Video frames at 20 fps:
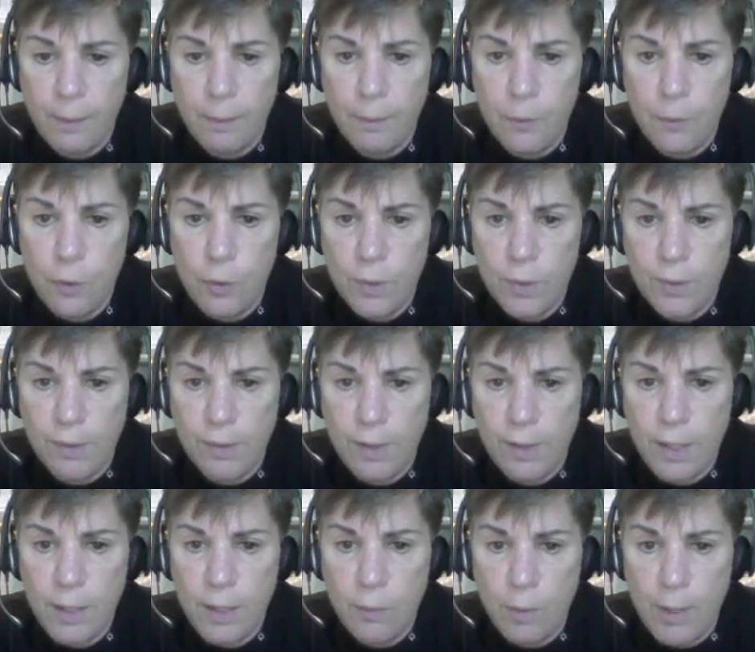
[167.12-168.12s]
You can
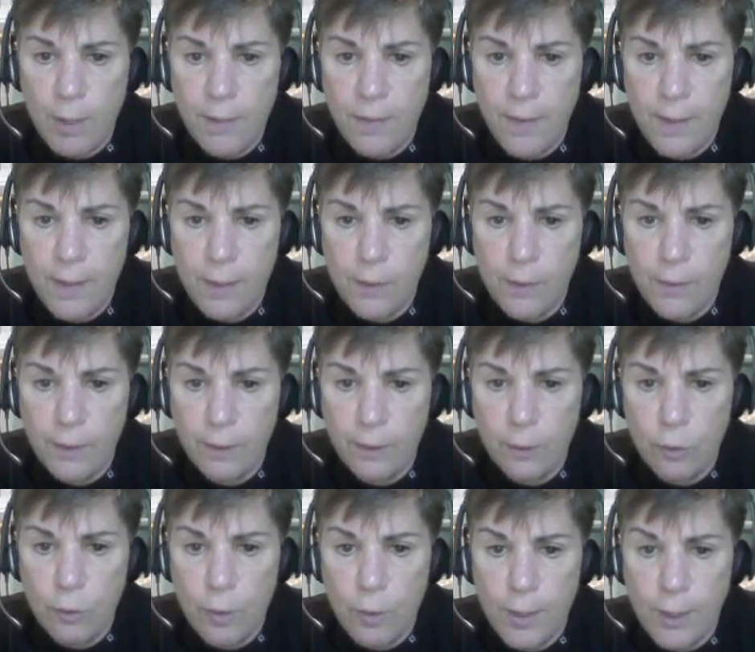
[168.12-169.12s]
see right there the
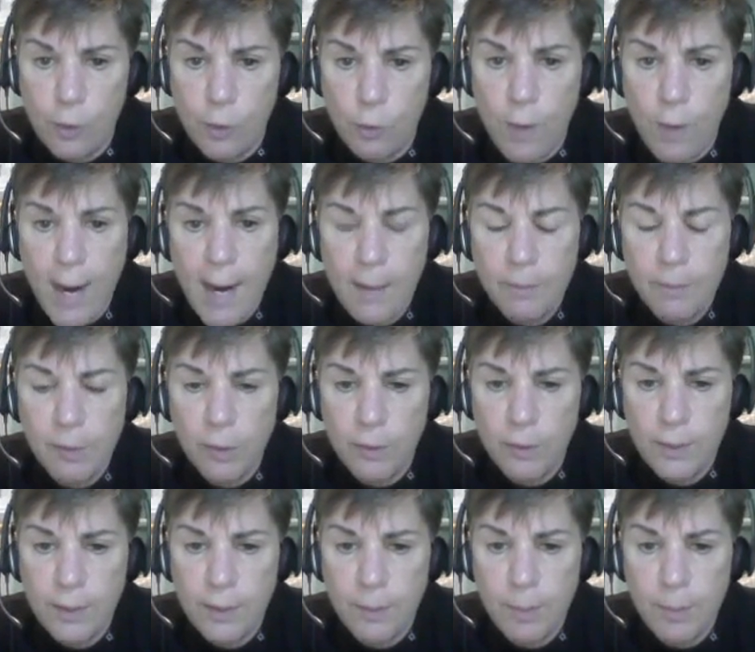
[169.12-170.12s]
little, it grabs
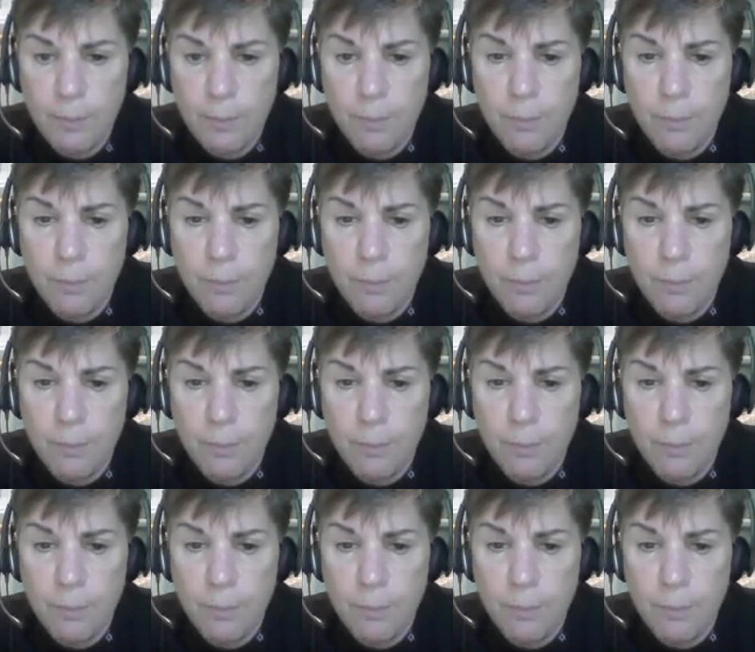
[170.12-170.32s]
onto